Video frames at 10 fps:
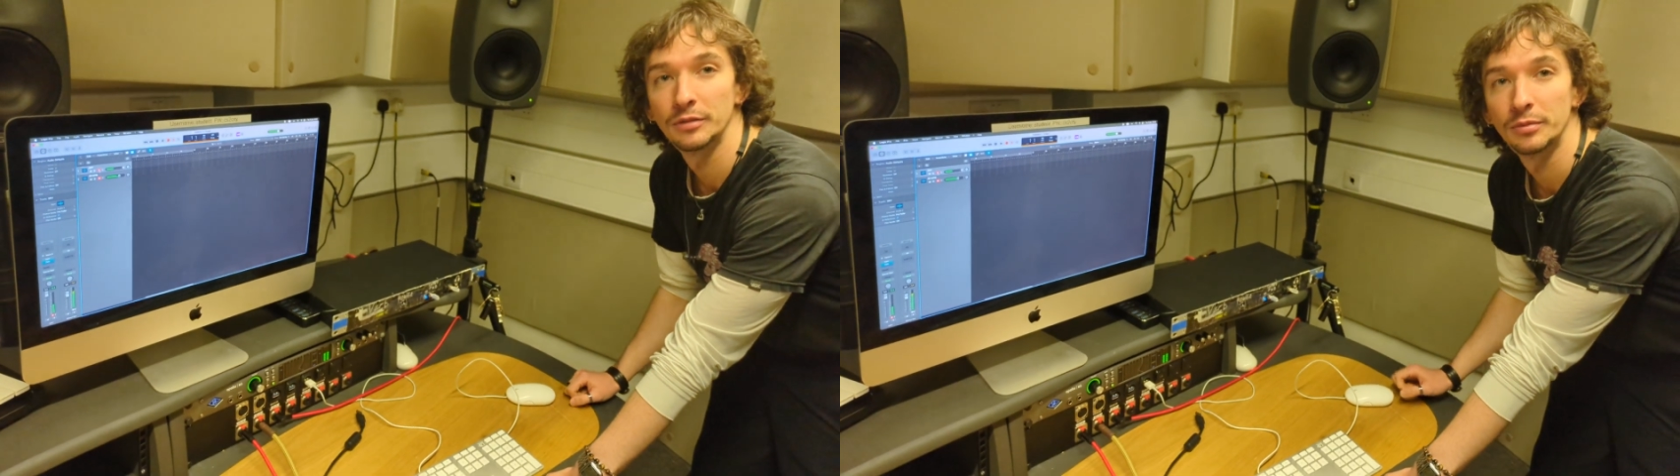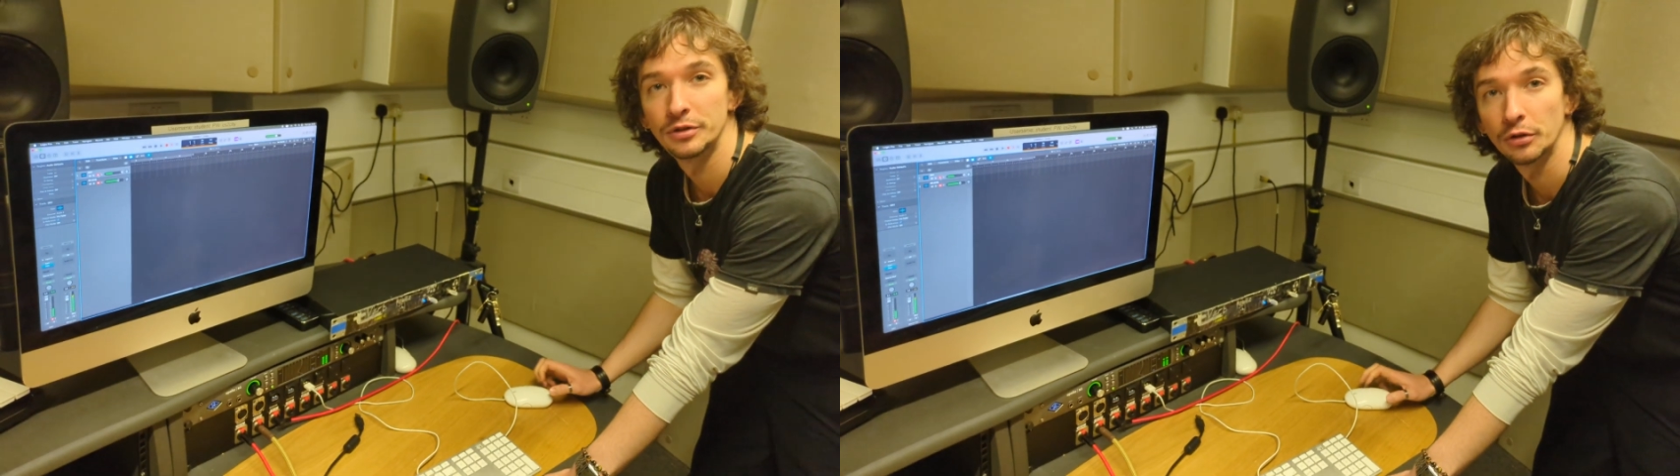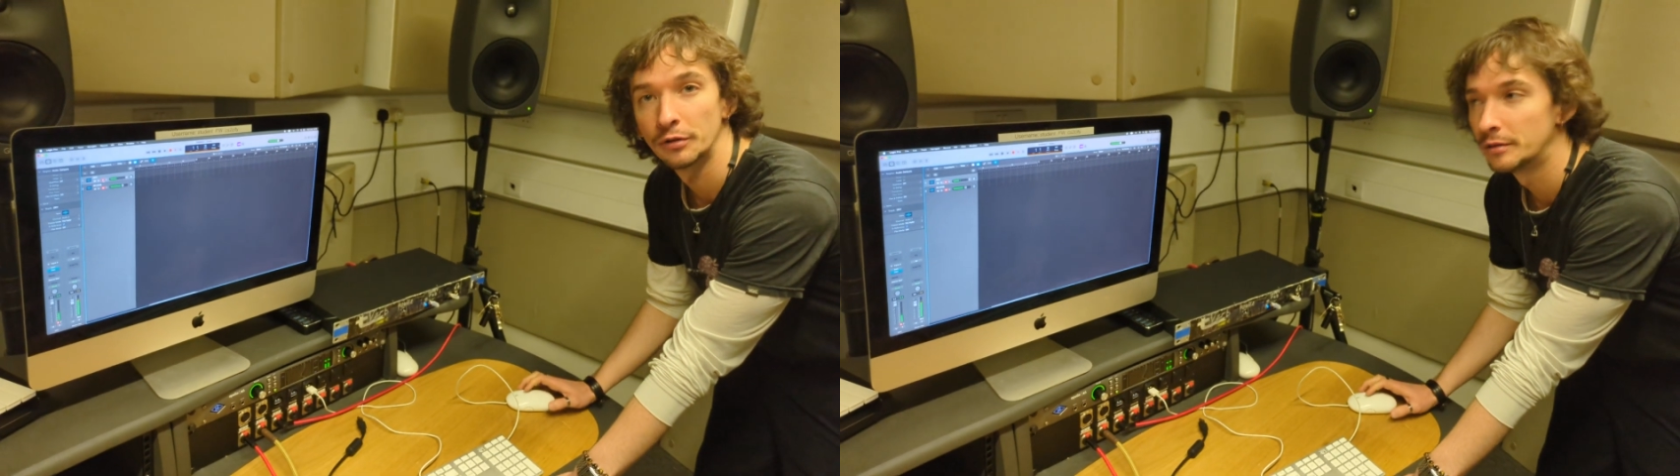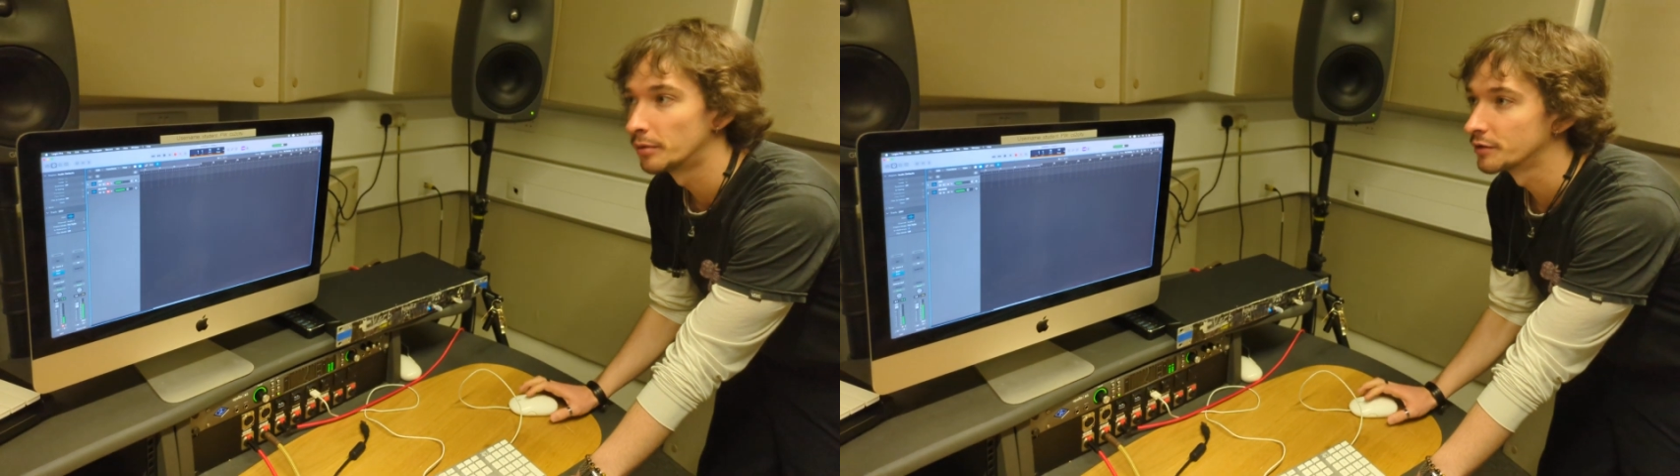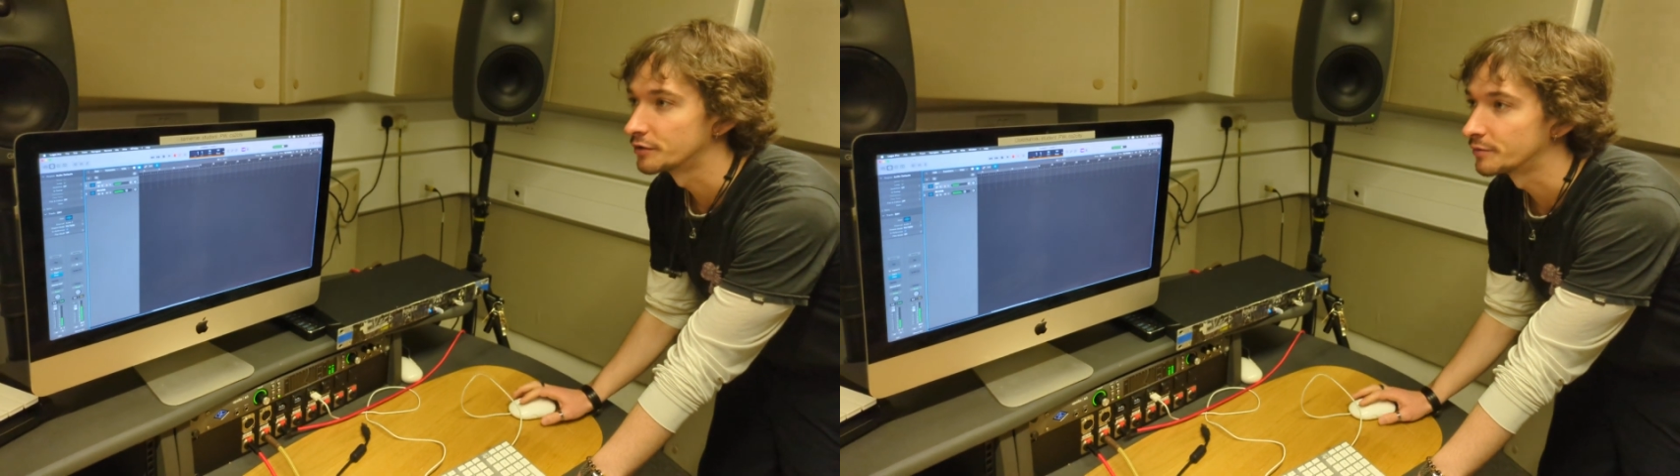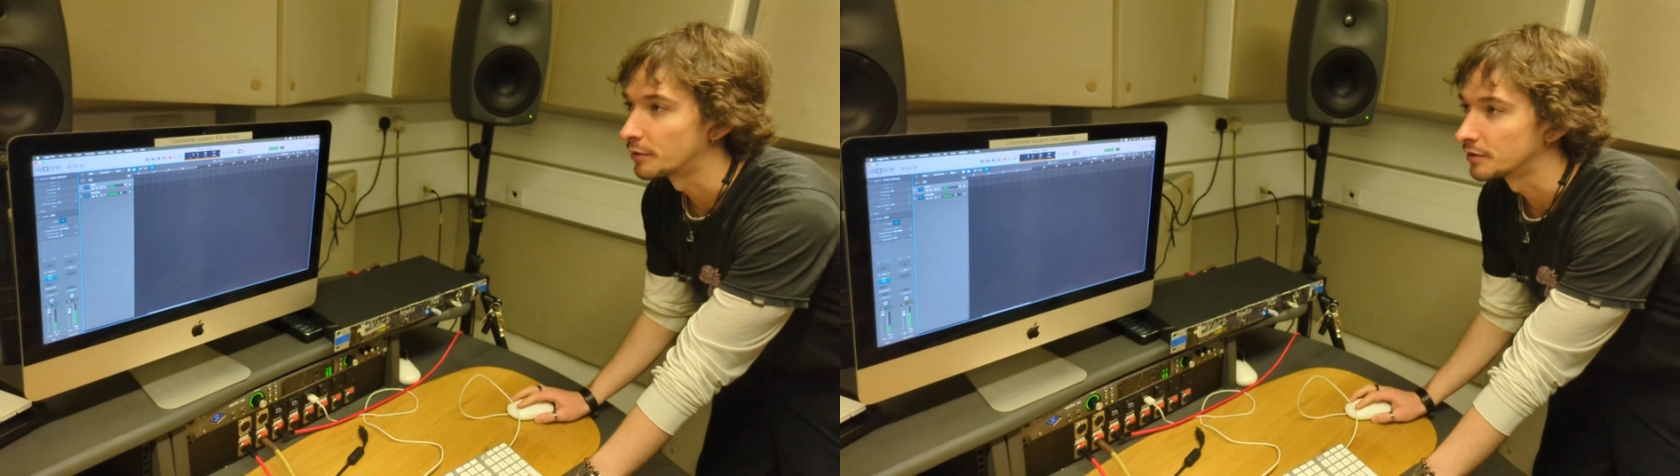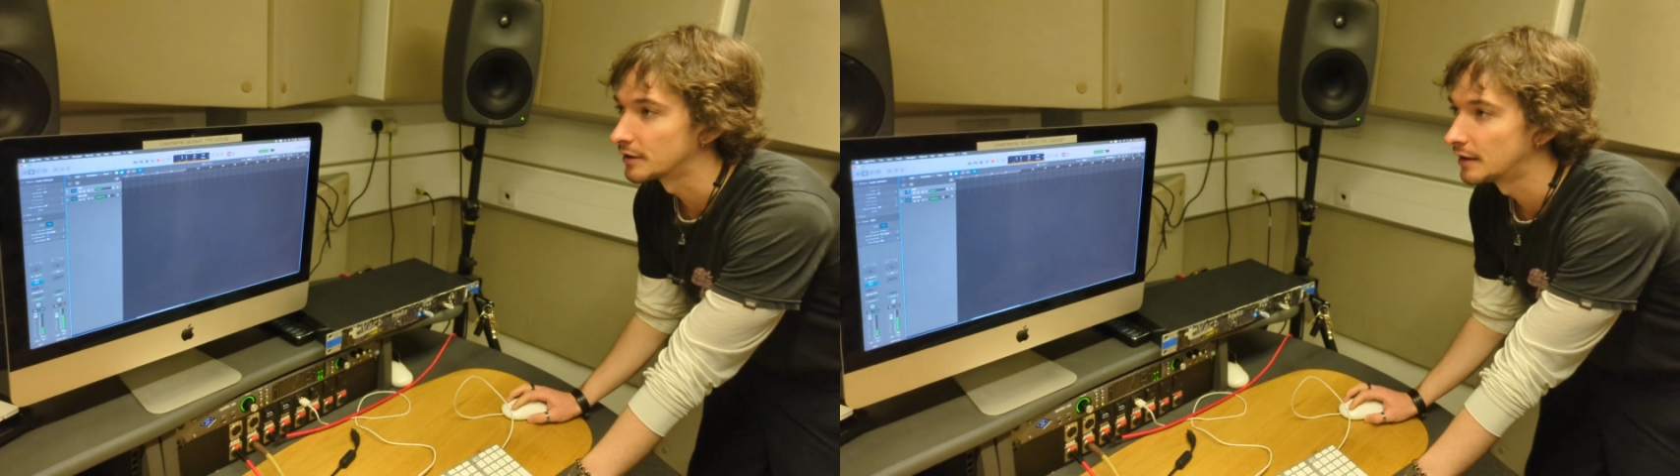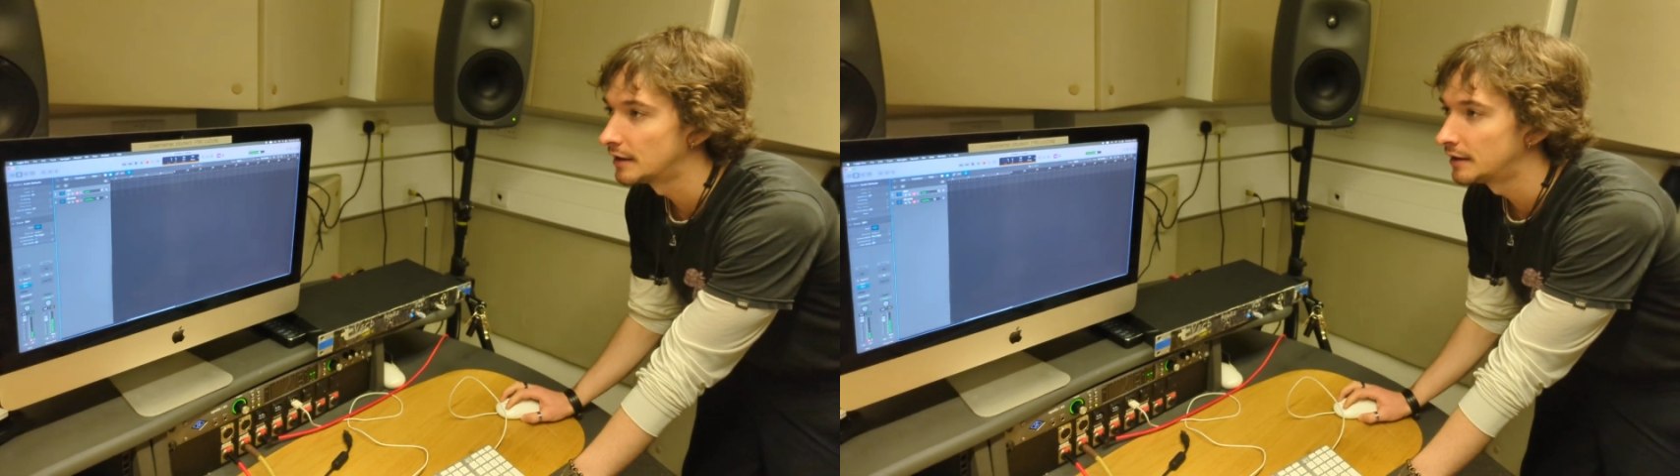to put your own impulse
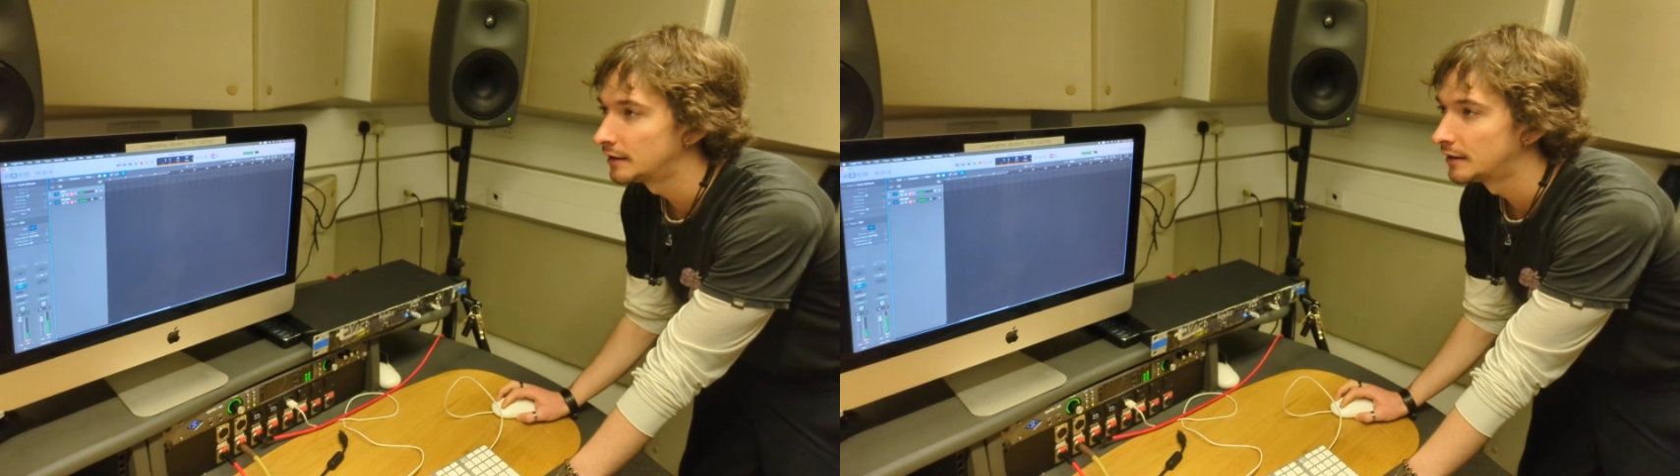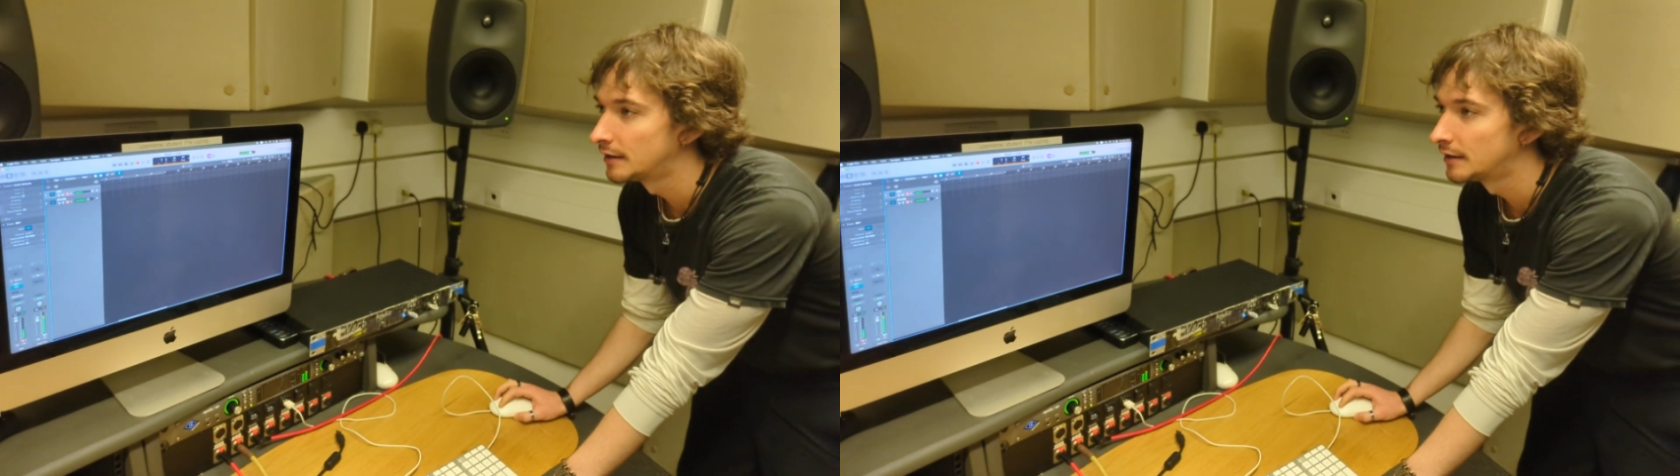response in.